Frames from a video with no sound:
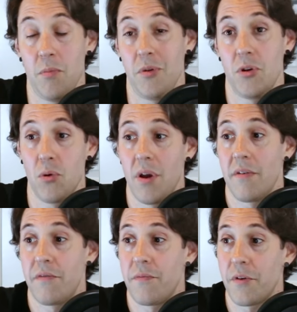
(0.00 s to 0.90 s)
You don't
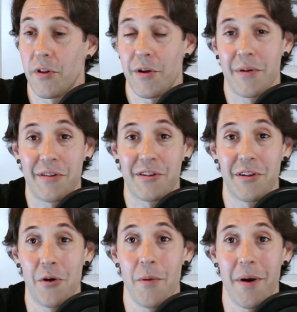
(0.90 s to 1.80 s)
have clearance to
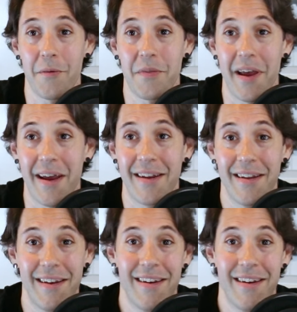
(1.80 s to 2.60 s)
know about that,